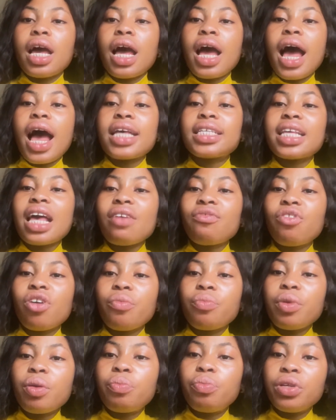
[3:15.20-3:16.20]
Aside
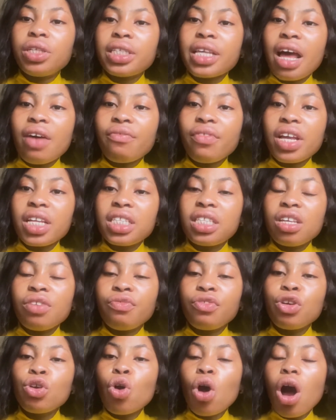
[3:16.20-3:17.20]
from the preservative,
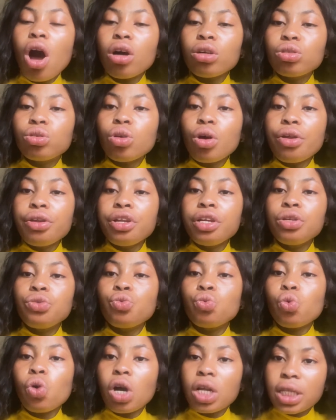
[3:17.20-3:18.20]
you also need
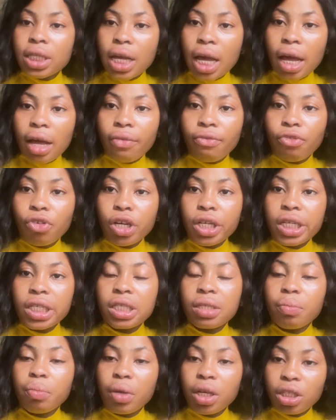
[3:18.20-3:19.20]
water for
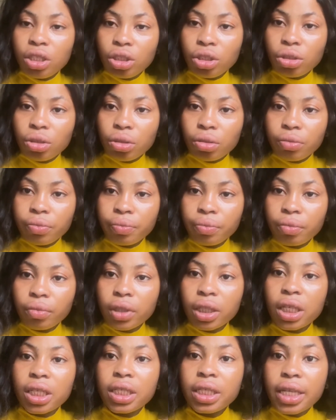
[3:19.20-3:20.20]
this mixture.
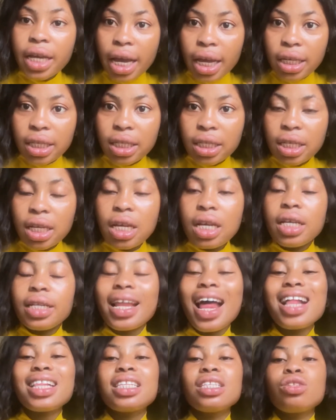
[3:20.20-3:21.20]
Yes,
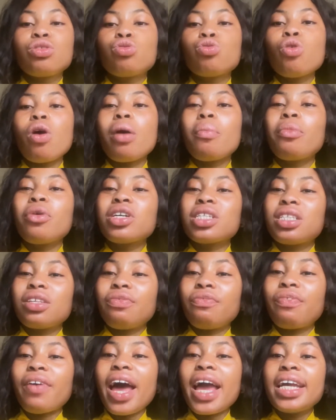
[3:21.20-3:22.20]
that is to
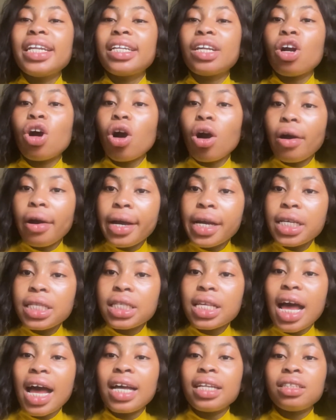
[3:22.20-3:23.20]
emulsify the
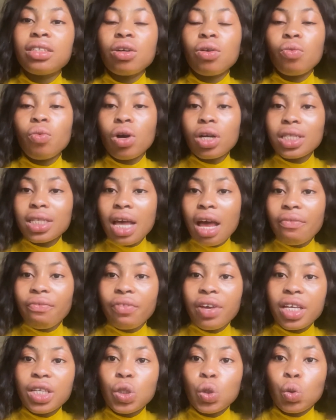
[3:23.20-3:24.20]
oils and the water
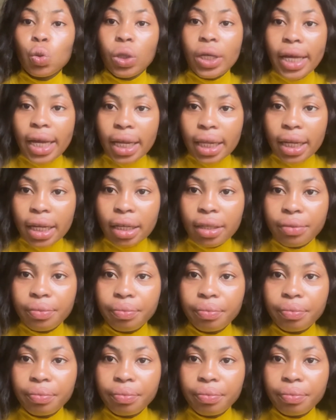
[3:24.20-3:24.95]
phase together.